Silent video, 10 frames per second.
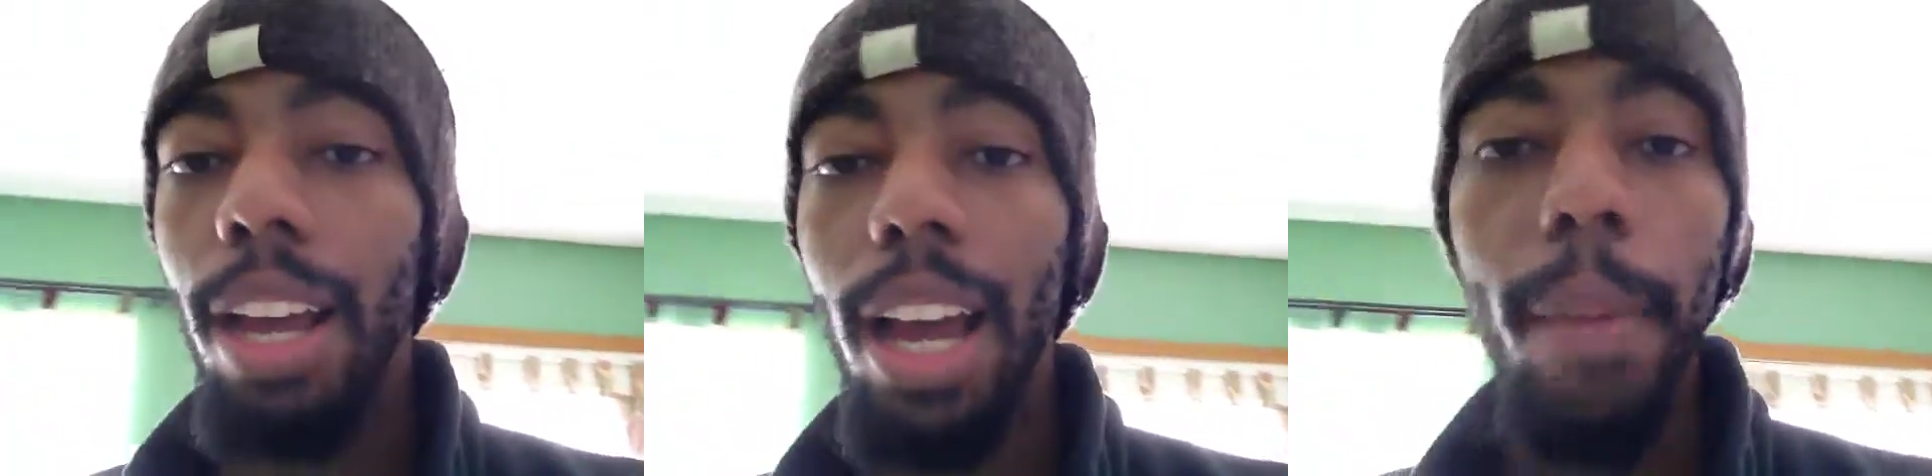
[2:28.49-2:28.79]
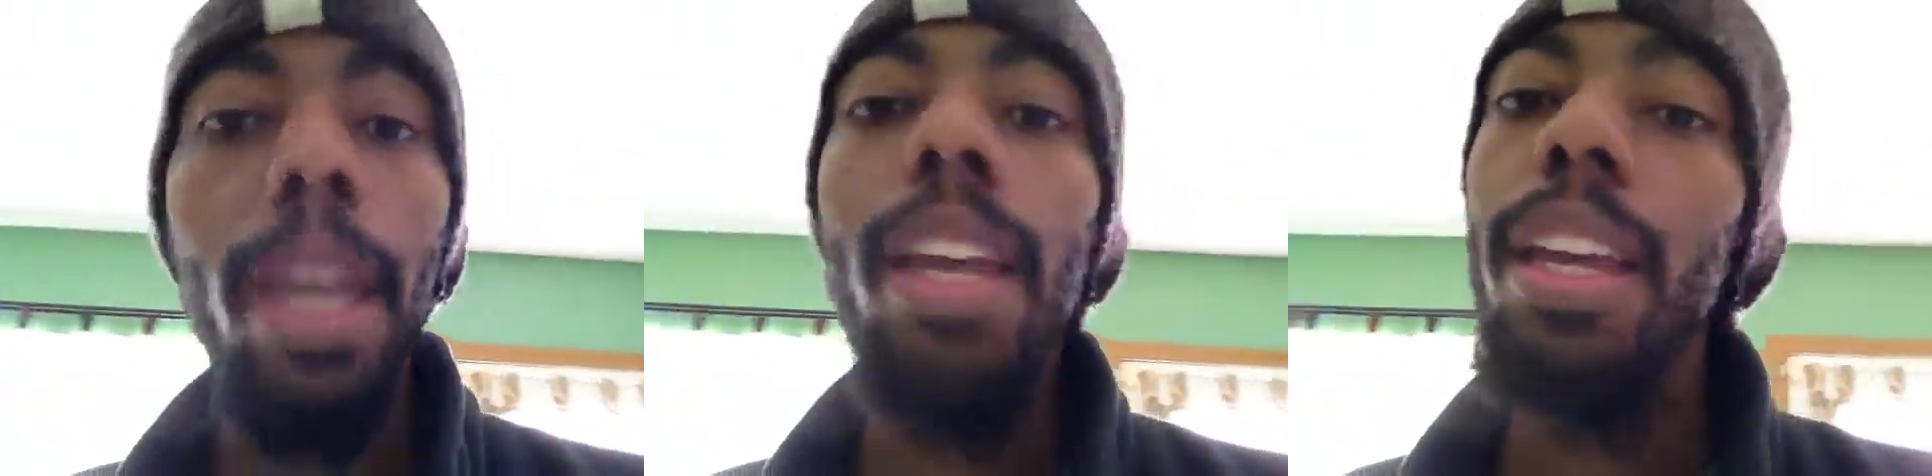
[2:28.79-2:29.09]

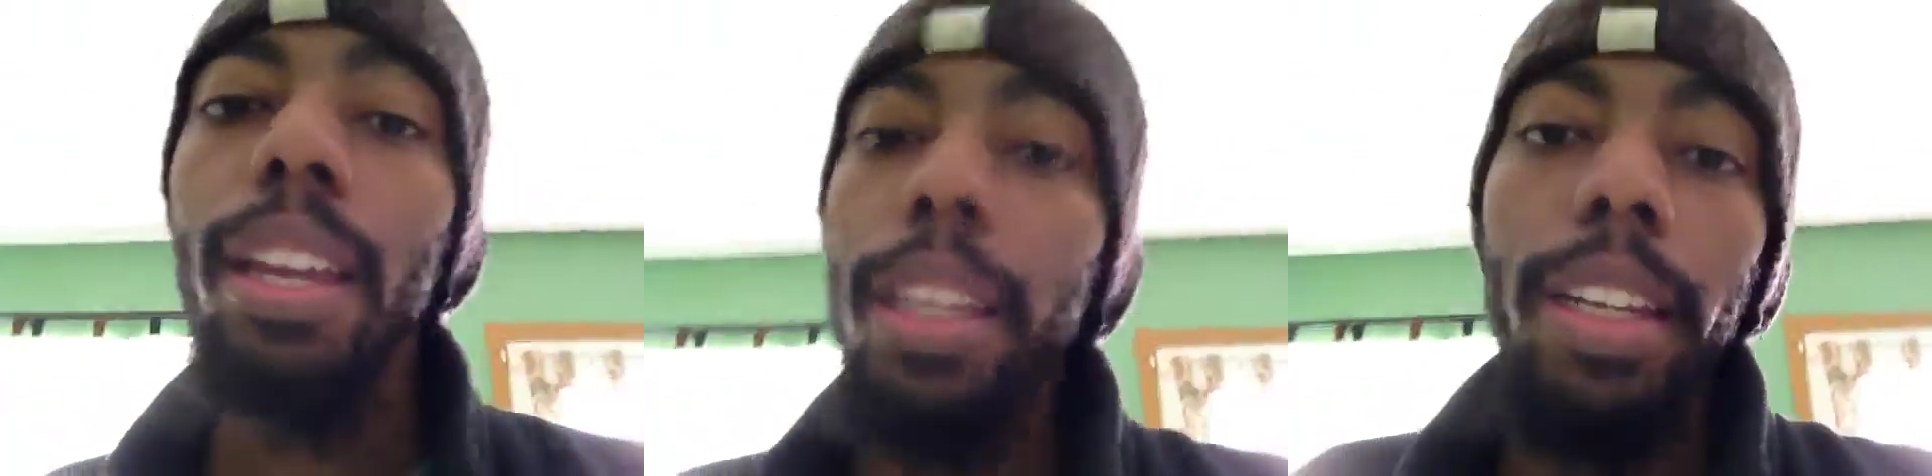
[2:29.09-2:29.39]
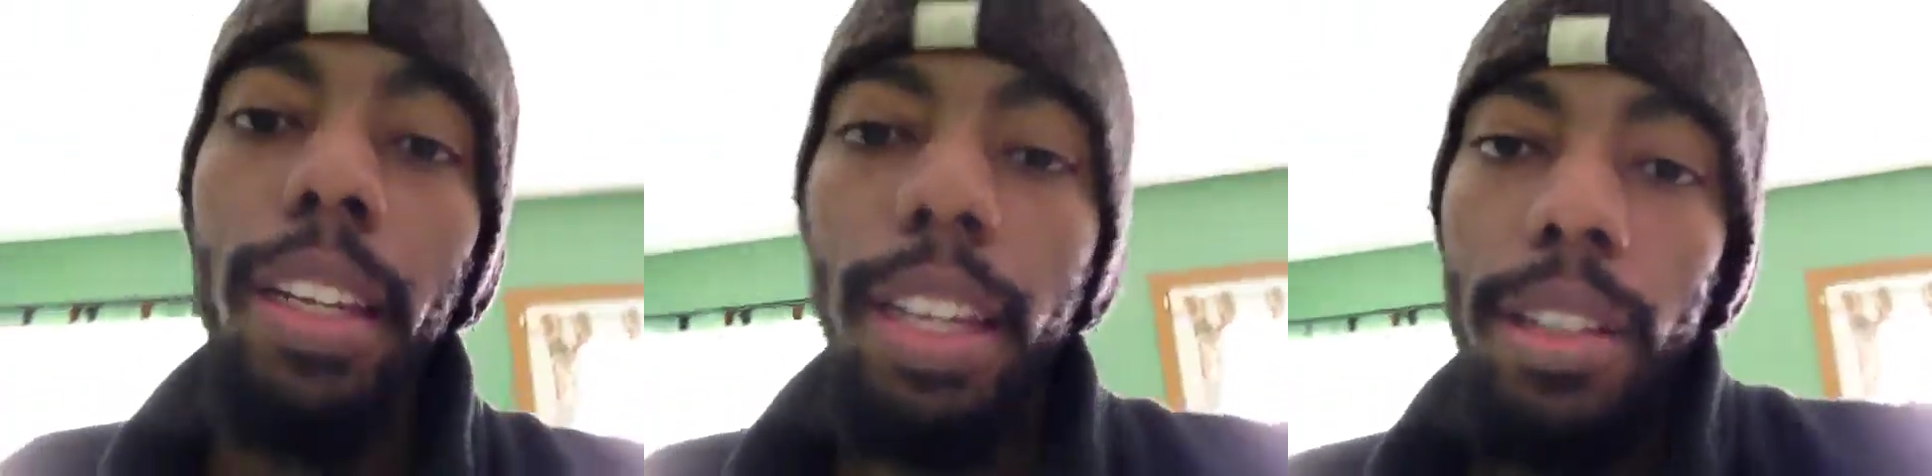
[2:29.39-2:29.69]
time,
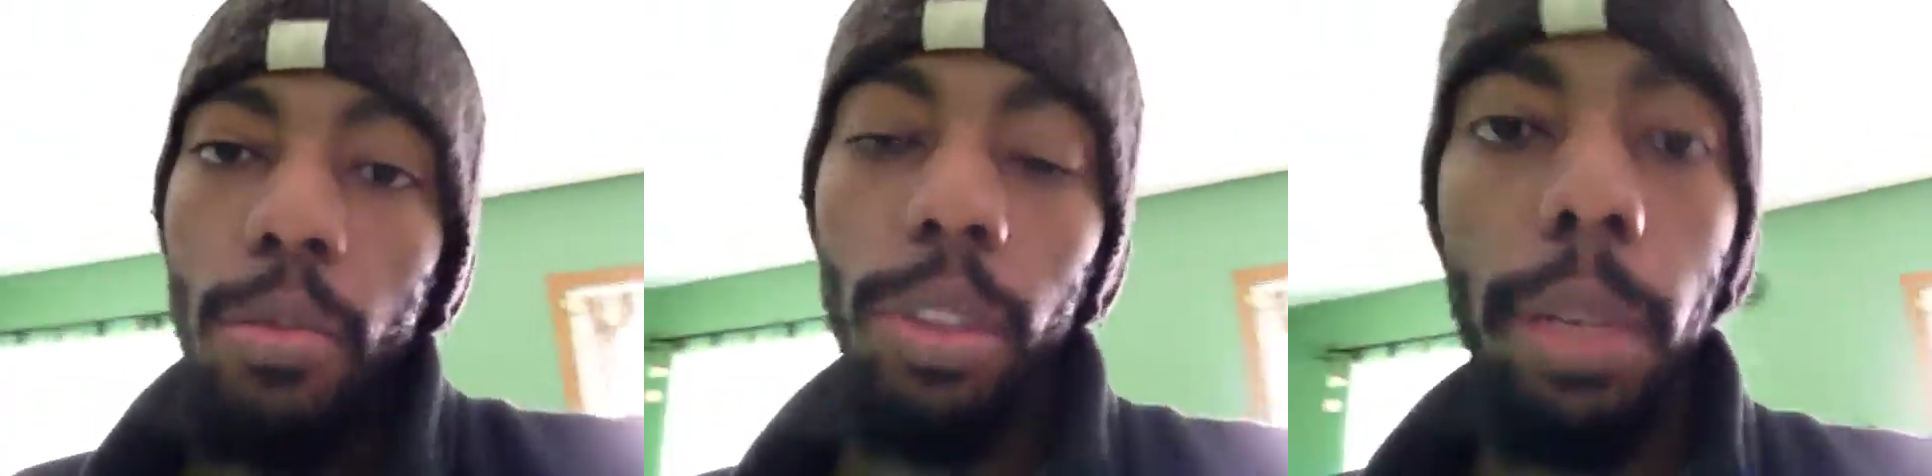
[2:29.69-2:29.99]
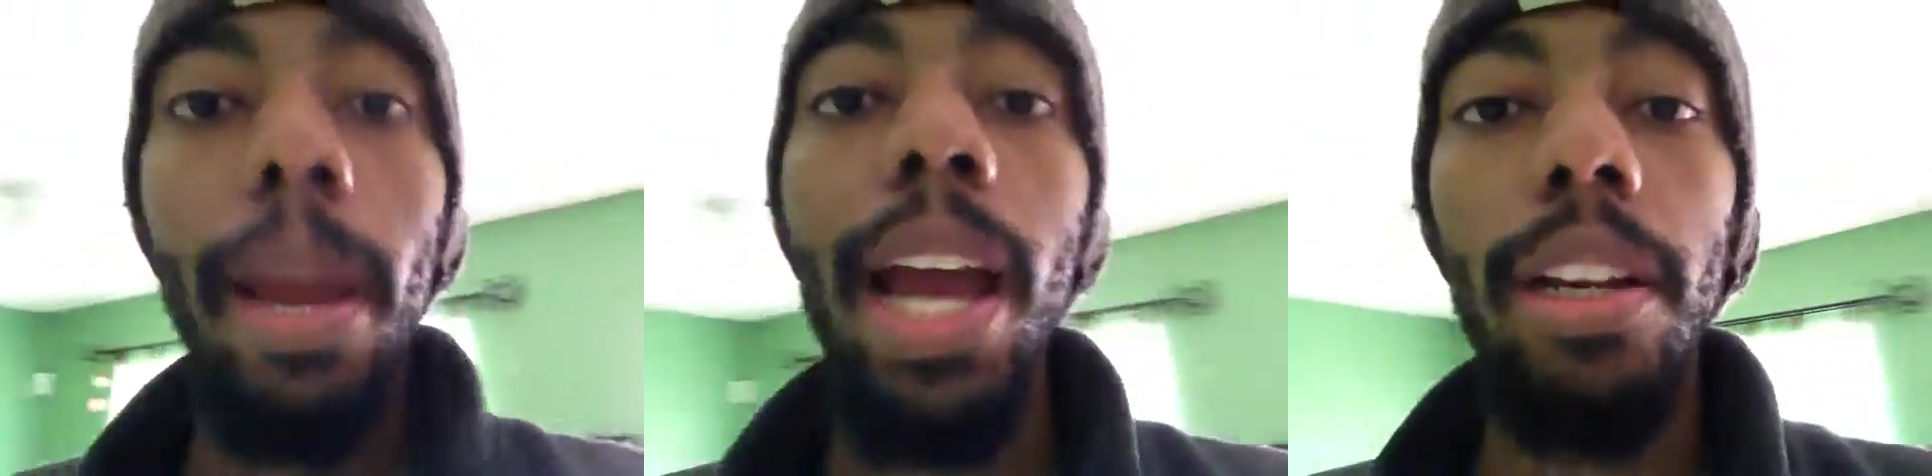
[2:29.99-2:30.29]
then it doesn't
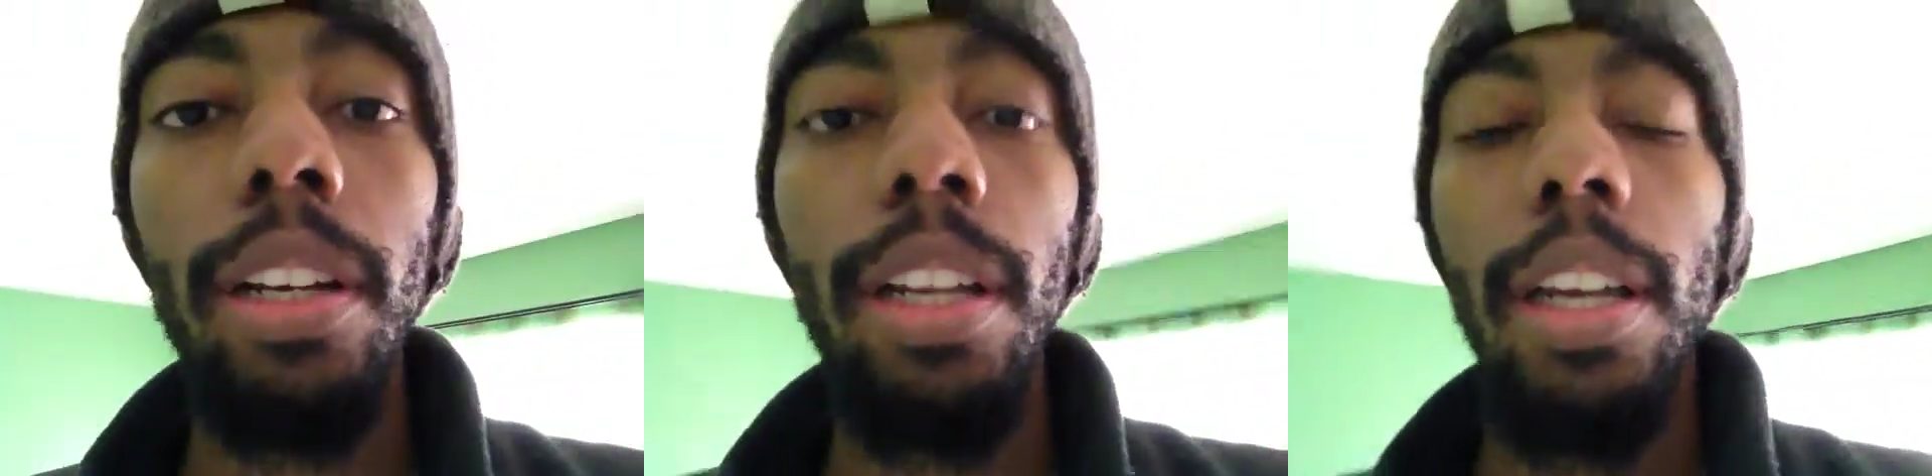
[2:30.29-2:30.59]
really matter.